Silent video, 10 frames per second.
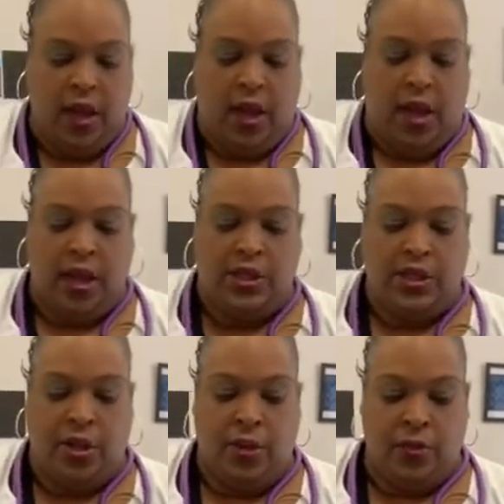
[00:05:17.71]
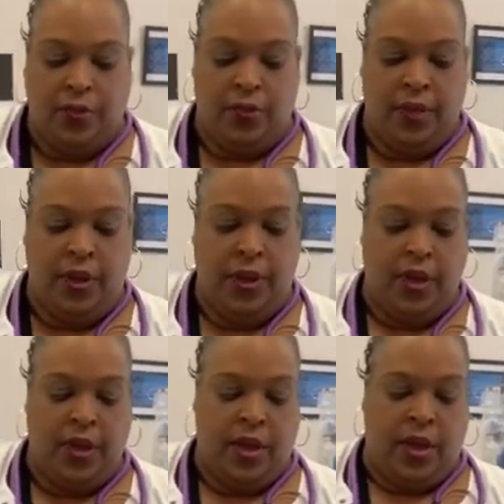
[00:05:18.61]
Also,
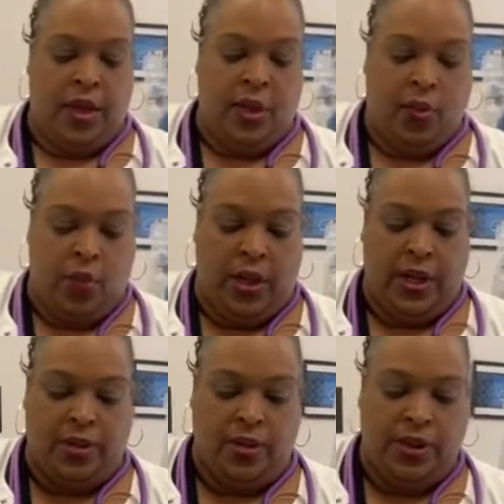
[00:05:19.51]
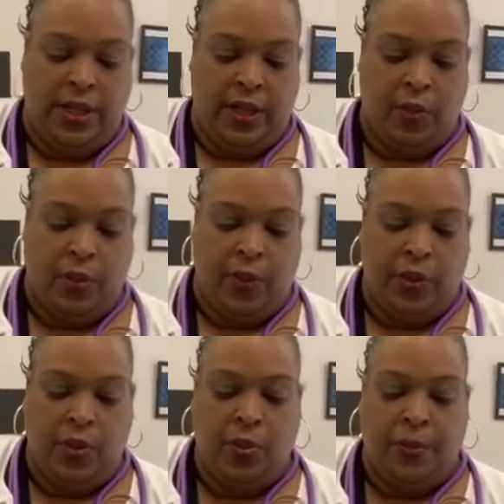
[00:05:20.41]
one other thing that we would
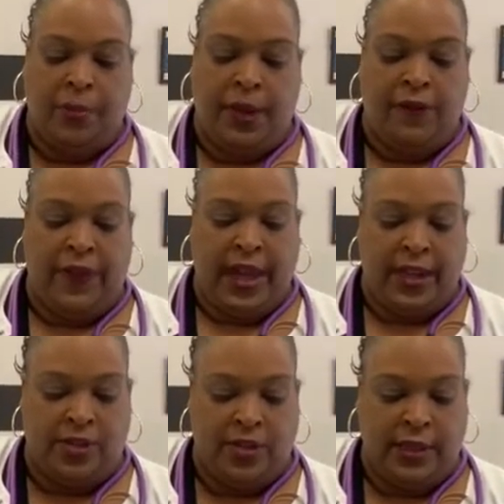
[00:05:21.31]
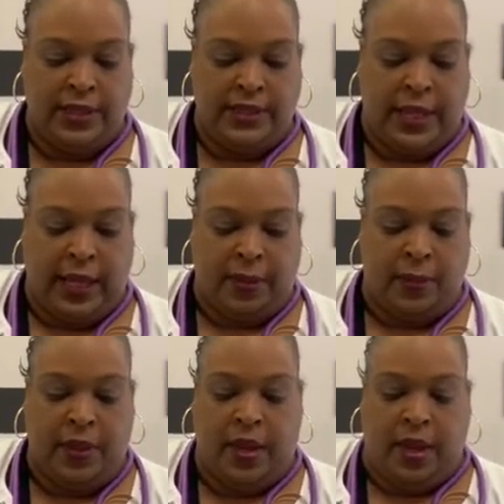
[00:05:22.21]
do would be a vaginal exam
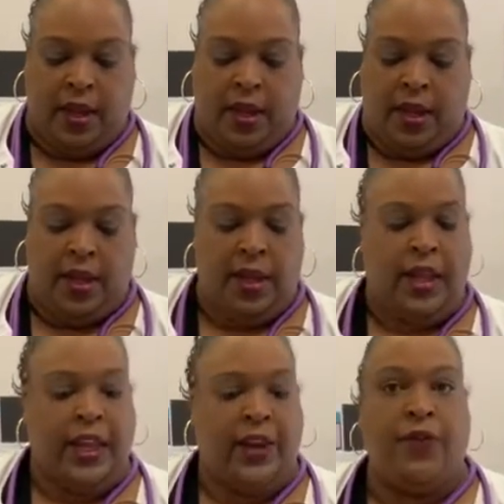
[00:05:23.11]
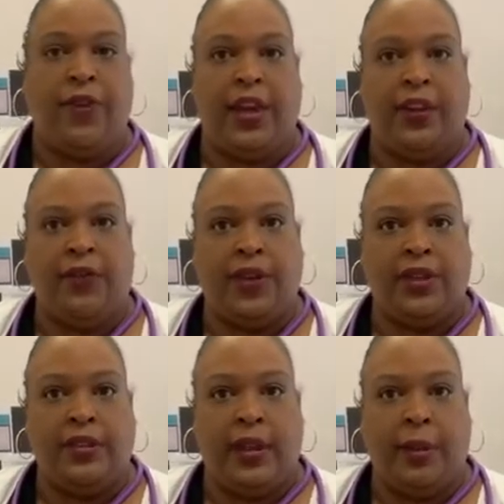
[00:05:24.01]
if
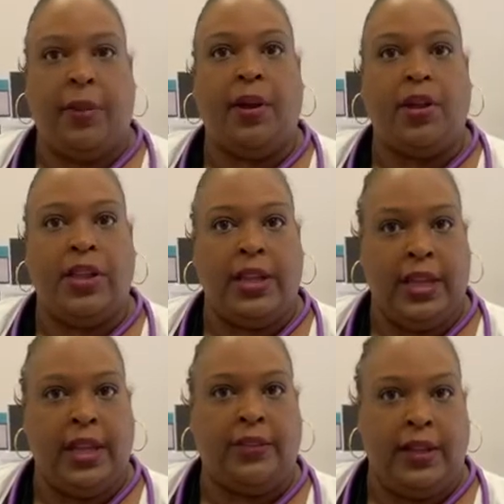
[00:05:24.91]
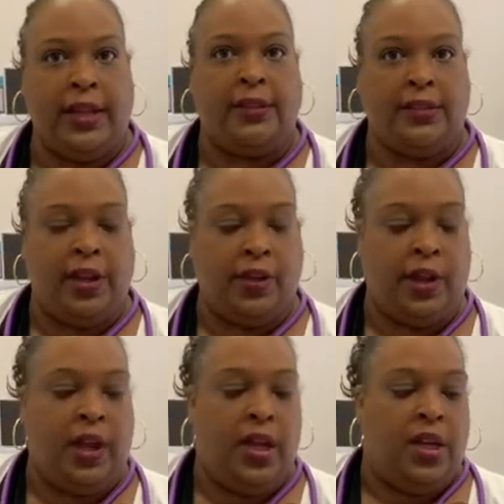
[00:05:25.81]
it's necessary.
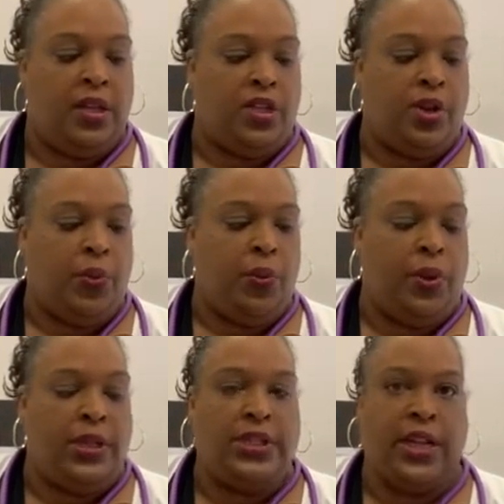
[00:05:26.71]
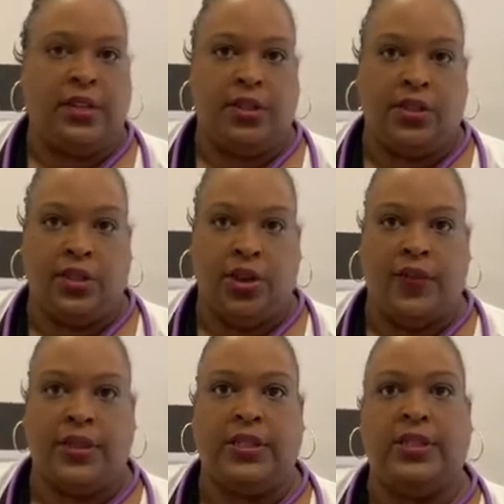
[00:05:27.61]
So we want to check the
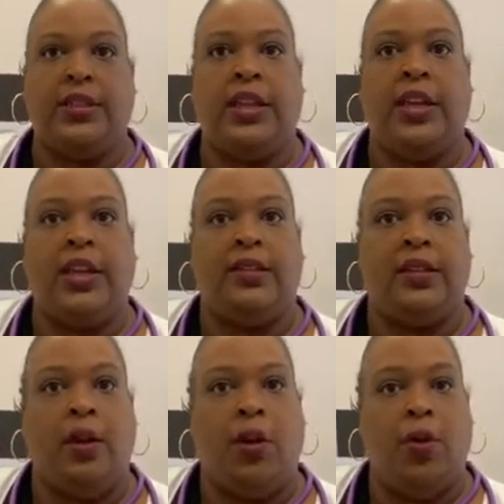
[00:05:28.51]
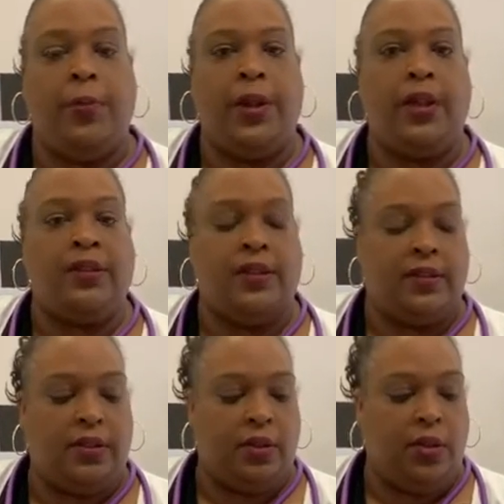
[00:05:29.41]
cervix to see, is it open, is it
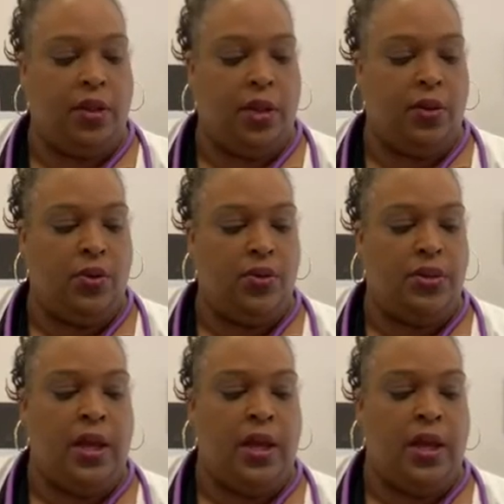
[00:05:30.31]
still closed,